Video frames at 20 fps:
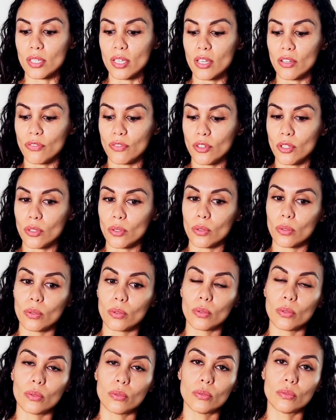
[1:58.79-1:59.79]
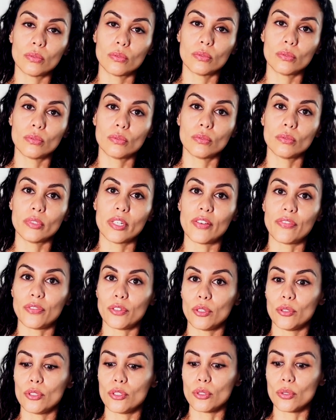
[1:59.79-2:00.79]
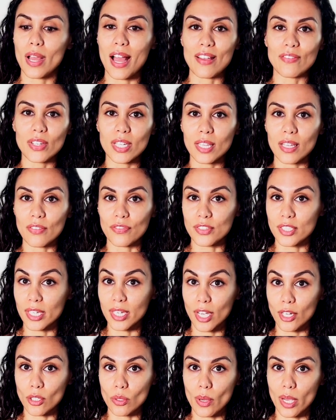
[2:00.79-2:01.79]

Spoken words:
If you do heavy lifting and you